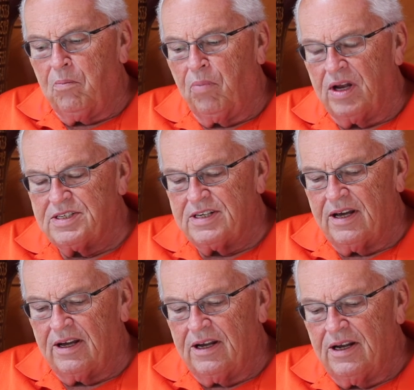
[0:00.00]
But
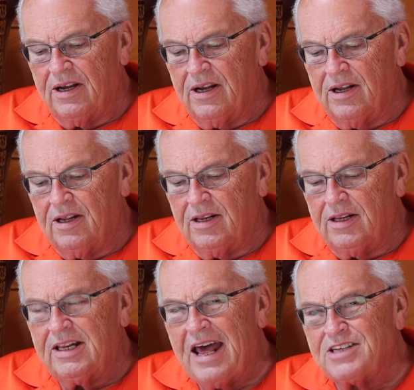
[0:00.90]

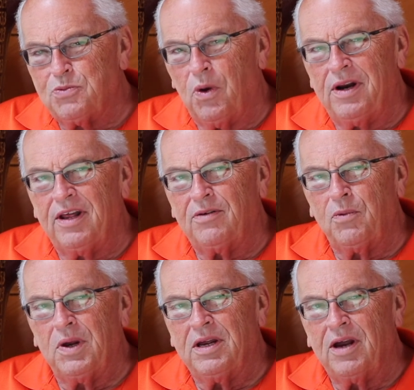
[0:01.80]
that's one that
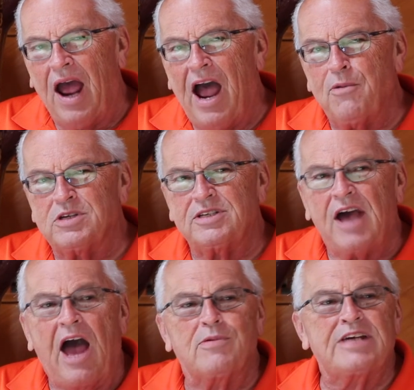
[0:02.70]
I was
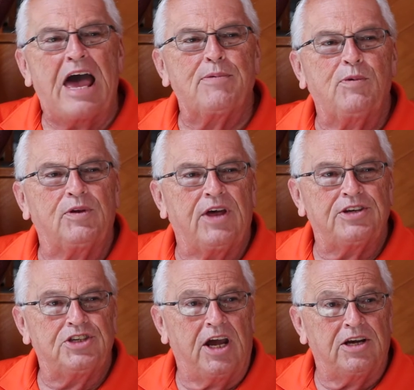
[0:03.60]
happy with
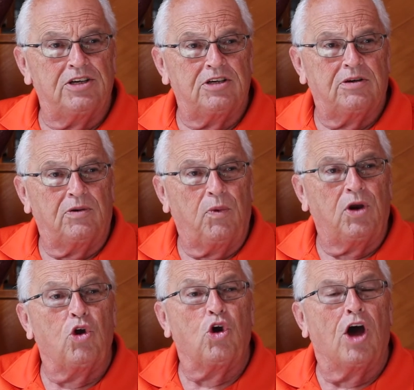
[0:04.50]
that change. We
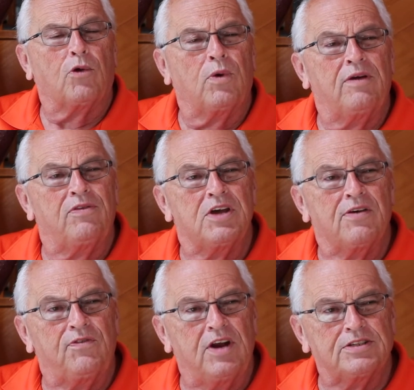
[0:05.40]
got rid of the
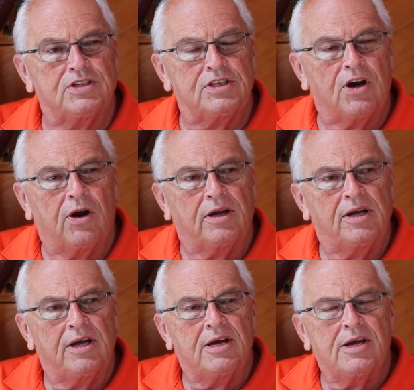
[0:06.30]
if necessary.
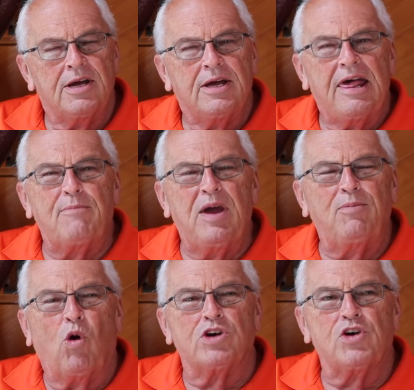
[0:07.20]
That made
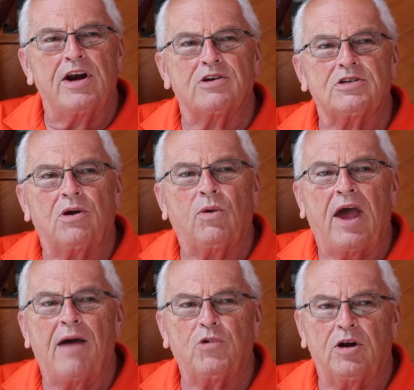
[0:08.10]
more trainers. Okay,
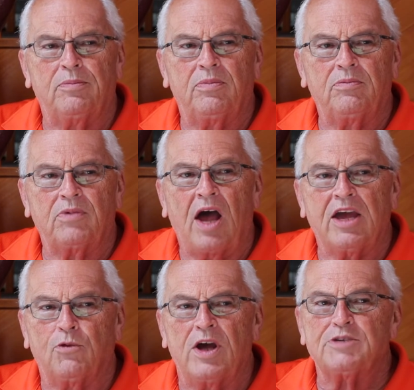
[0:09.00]
I
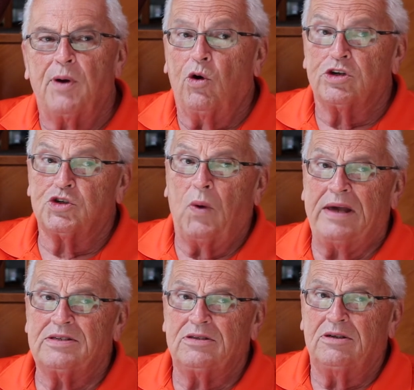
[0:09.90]
can race my horse
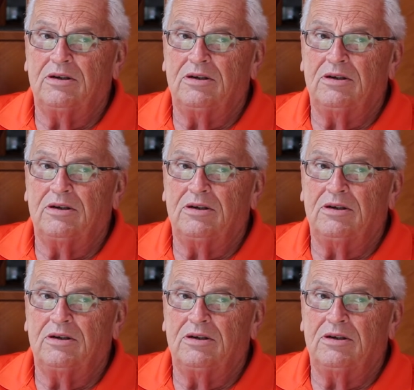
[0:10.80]
twice.